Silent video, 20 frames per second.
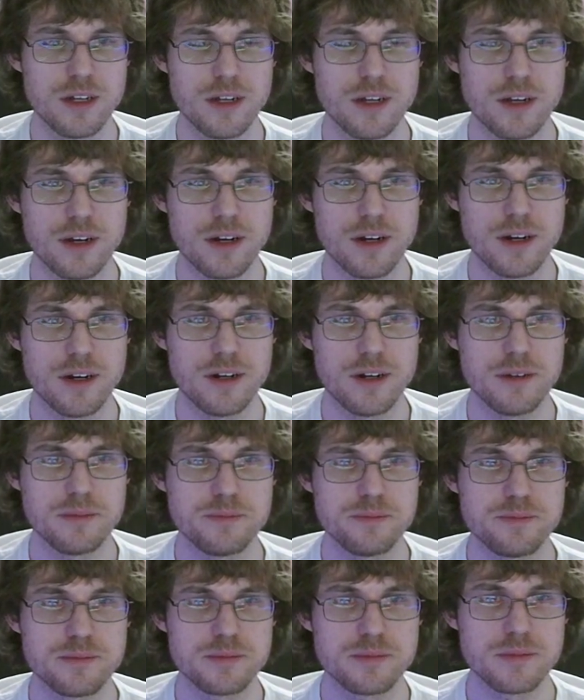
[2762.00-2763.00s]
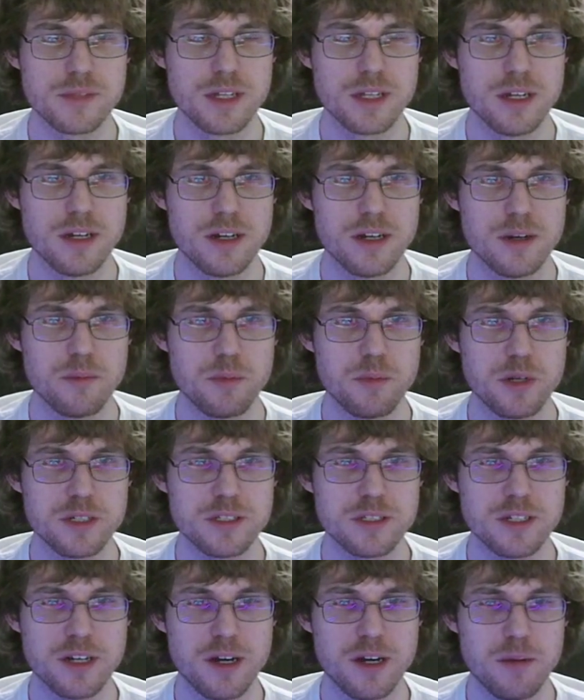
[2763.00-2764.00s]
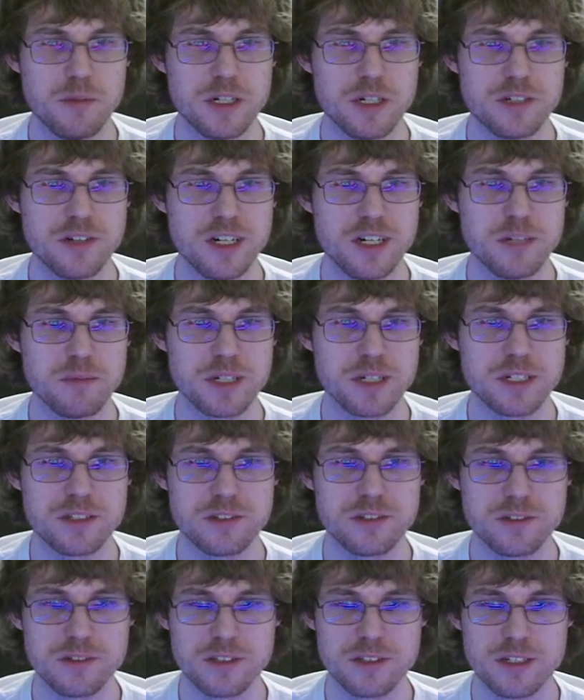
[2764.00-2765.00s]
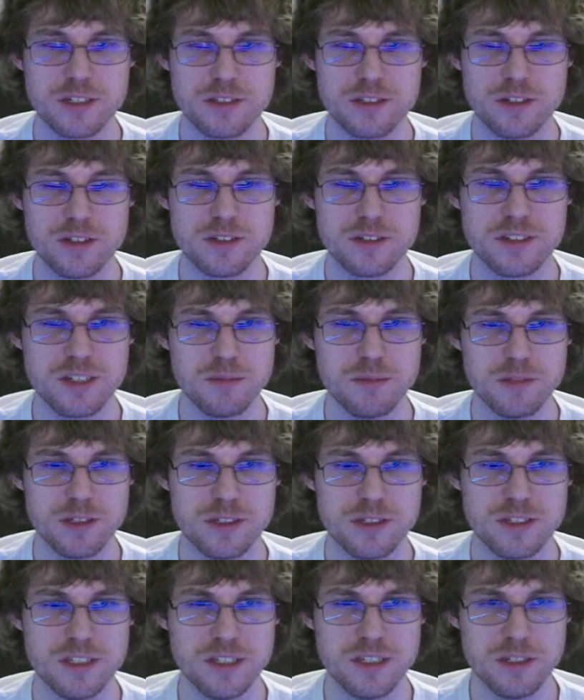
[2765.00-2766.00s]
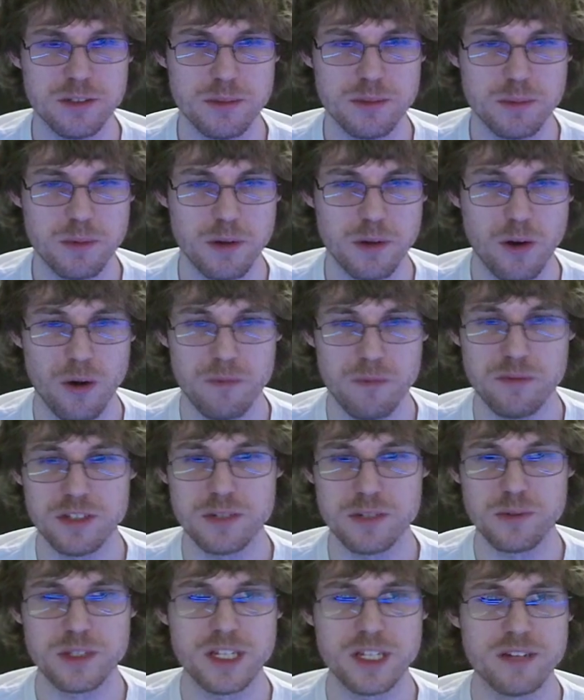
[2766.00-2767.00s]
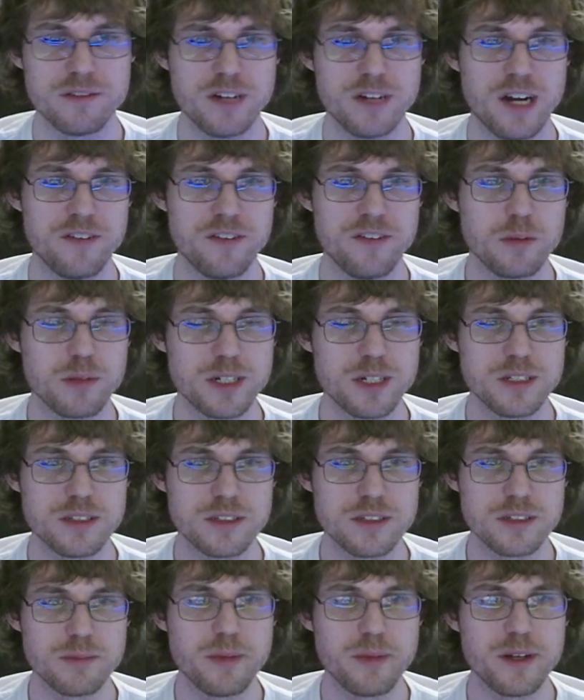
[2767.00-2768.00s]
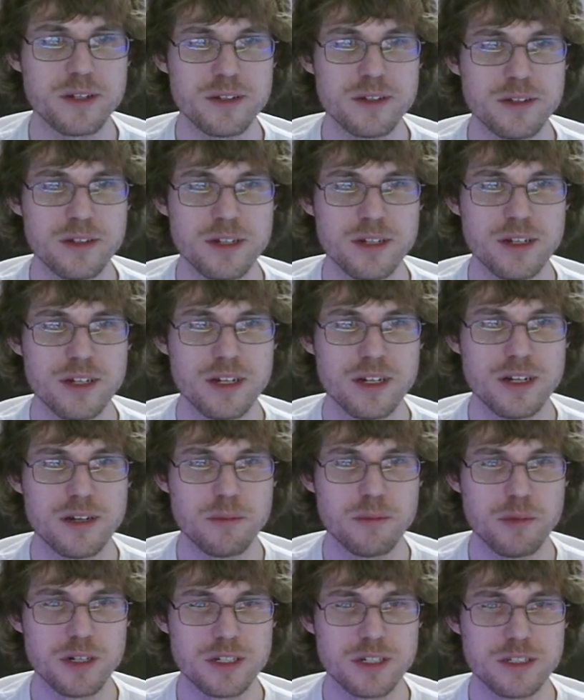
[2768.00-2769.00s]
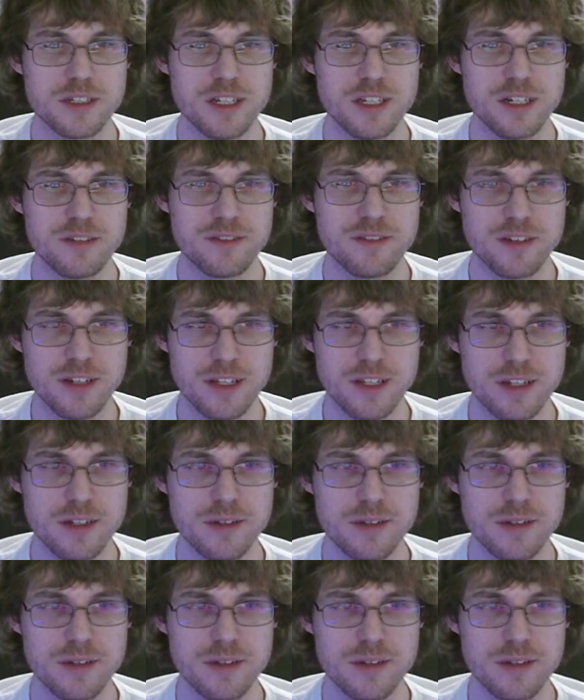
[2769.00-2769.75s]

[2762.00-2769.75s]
But I'm going to try to make sure that it's all seamless and that you hopefully will never have to press this button. But it's there if you need it.